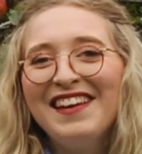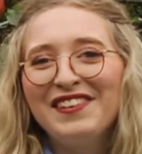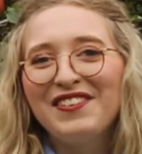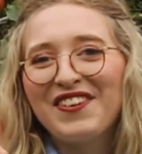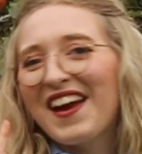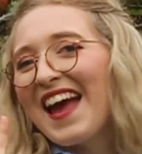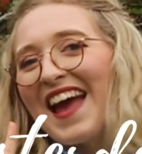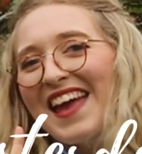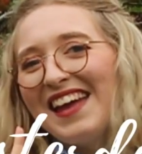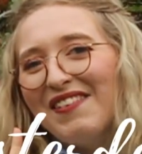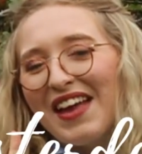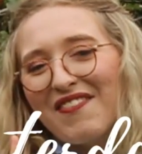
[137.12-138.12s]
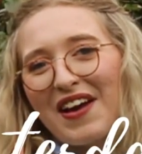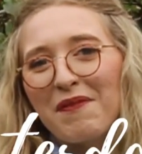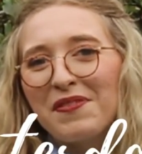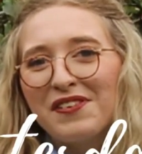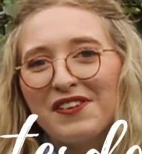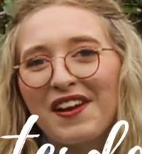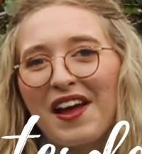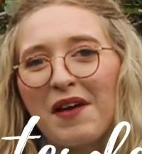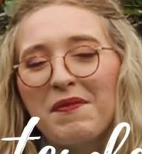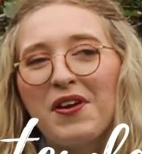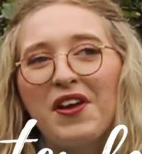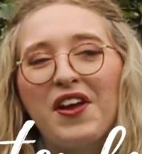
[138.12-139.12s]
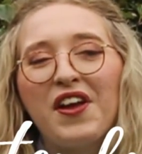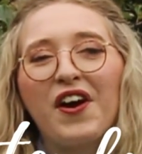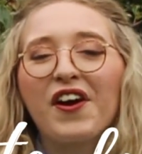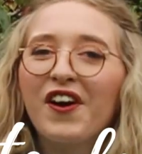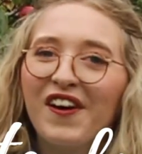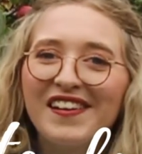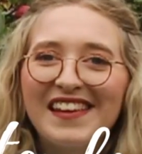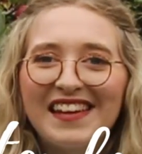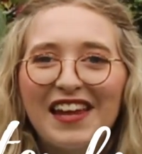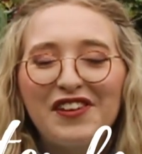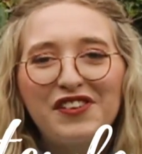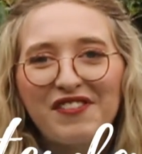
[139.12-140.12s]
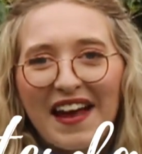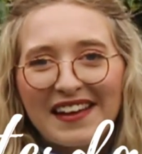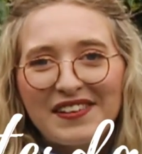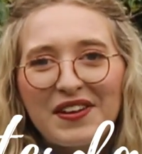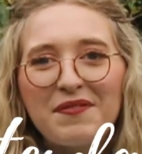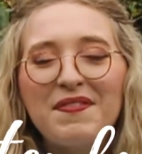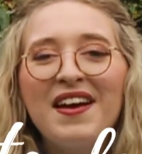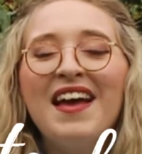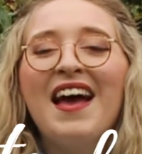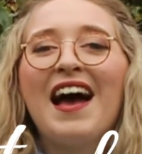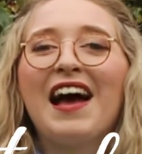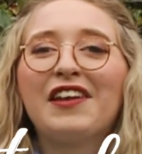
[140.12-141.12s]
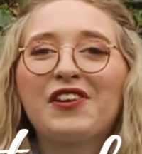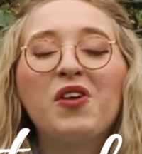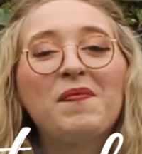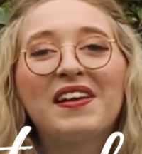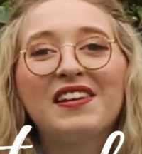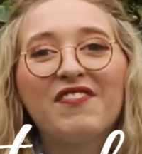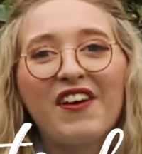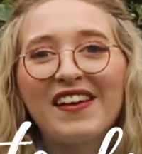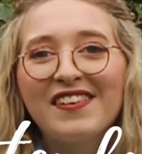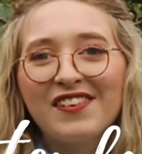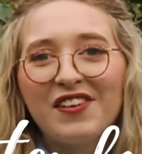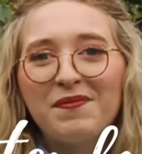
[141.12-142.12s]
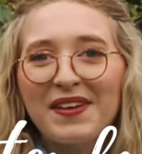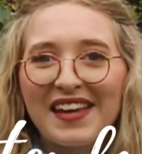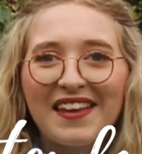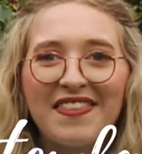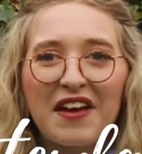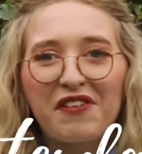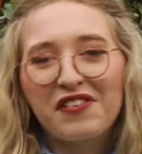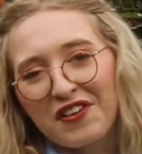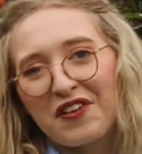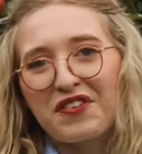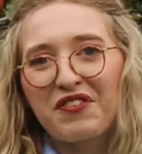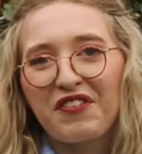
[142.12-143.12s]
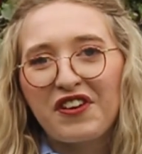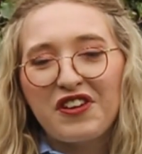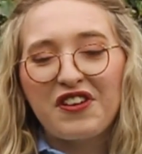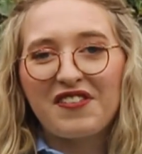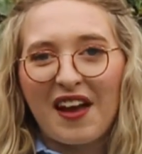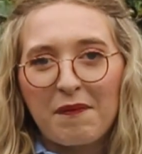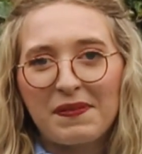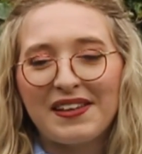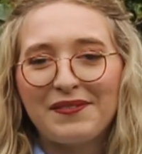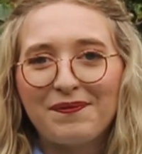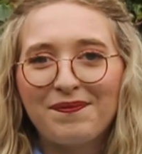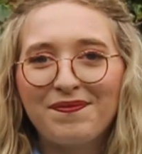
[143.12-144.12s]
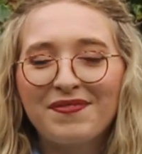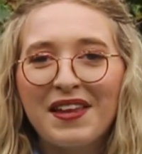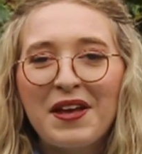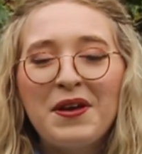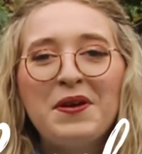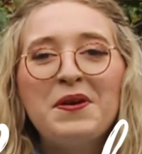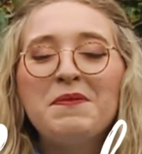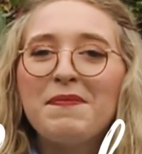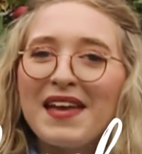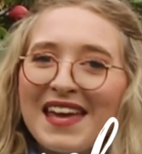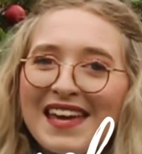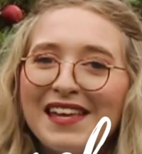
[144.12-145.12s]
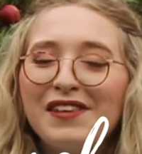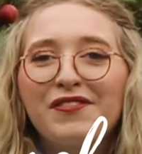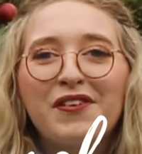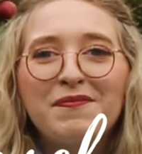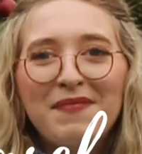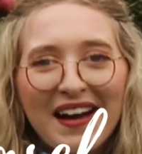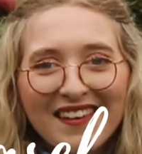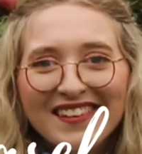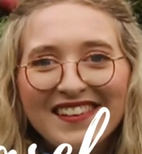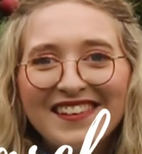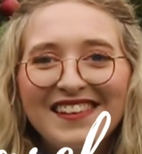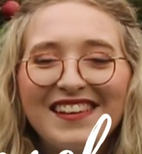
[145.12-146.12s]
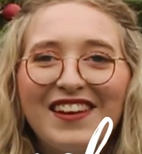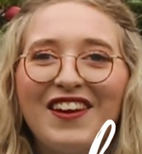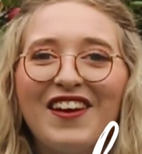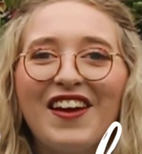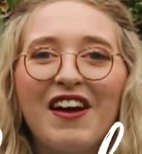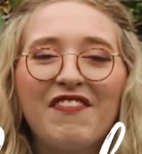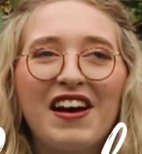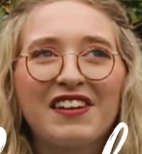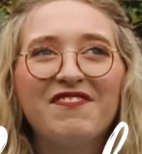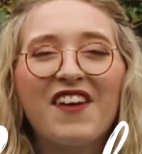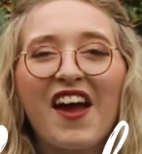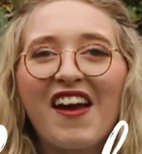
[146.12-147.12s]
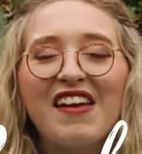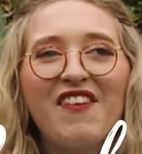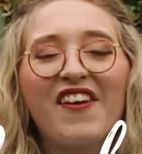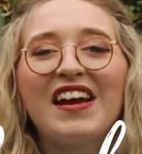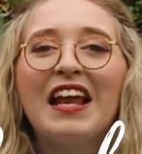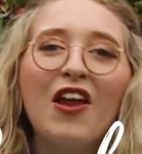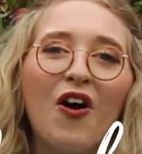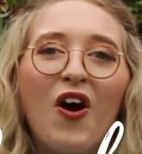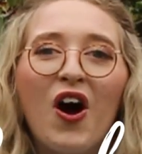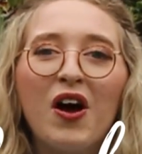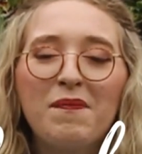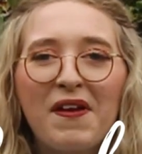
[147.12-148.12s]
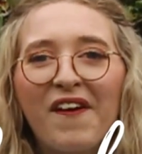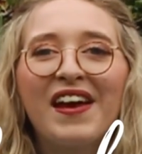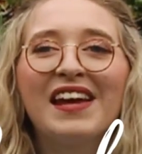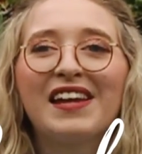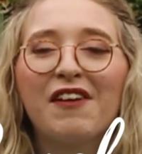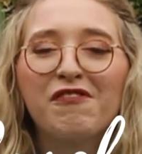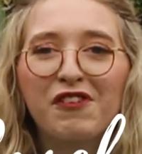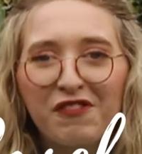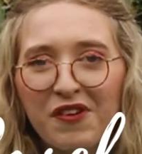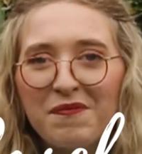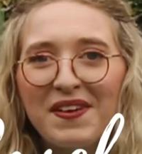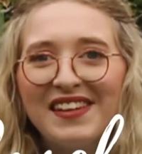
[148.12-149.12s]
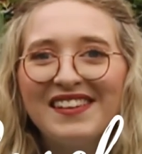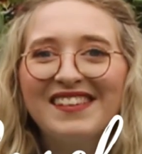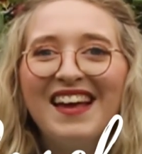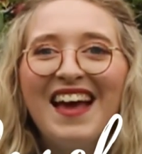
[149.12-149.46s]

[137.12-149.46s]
So for A, we have Amsterdam, who are currently in interregnum and are hoping to very soon begin their search for a new chaplain. B is for Basel, who have had a very, very long period of recruitment,